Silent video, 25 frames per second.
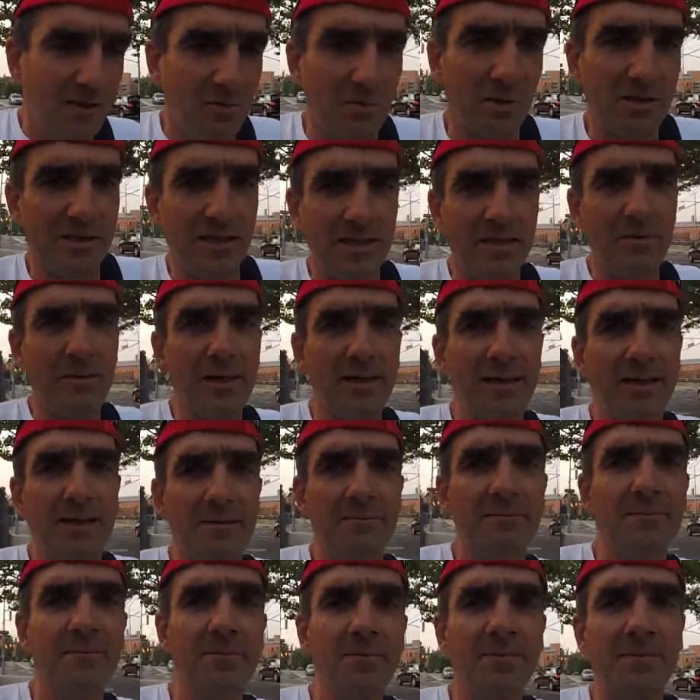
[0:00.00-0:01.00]
But
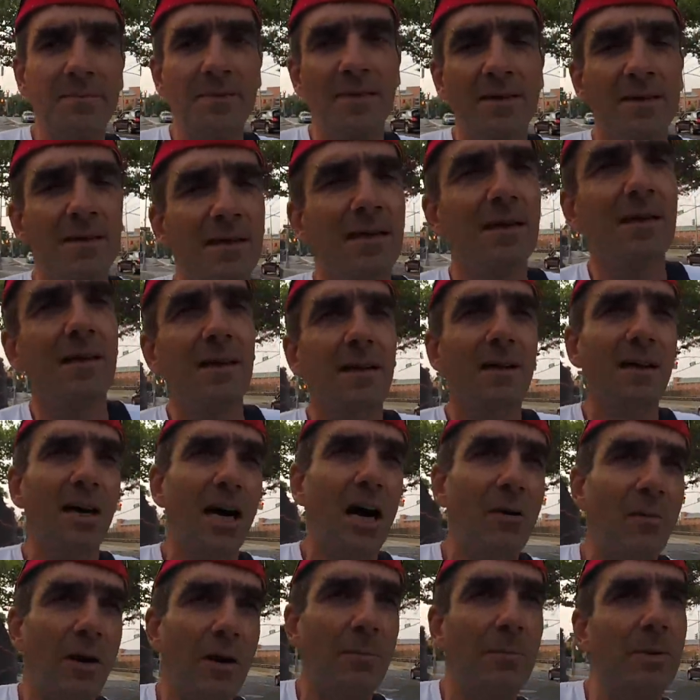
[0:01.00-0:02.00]
anyway,
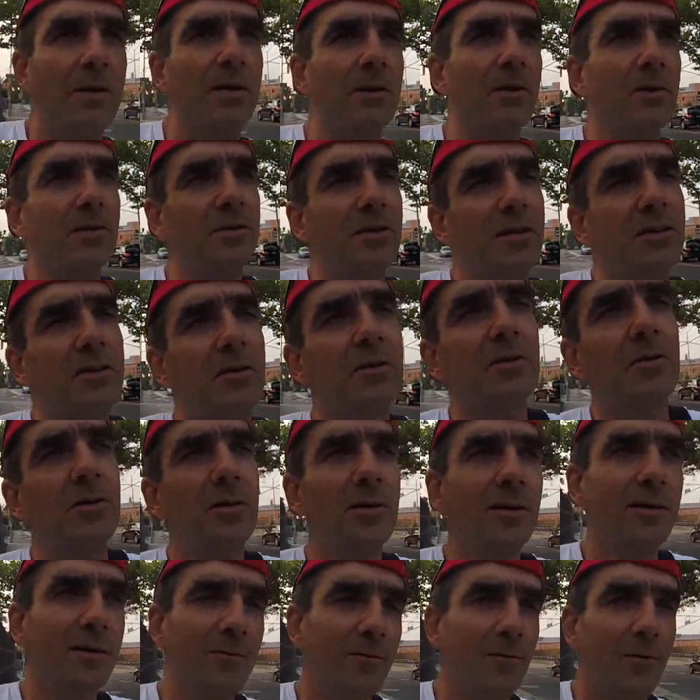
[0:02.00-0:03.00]
I'm happy that you
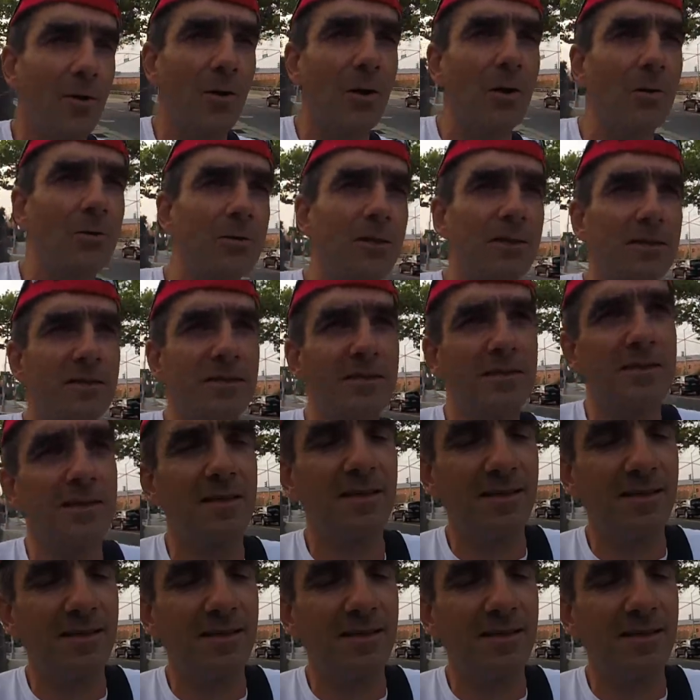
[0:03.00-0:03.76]
follow these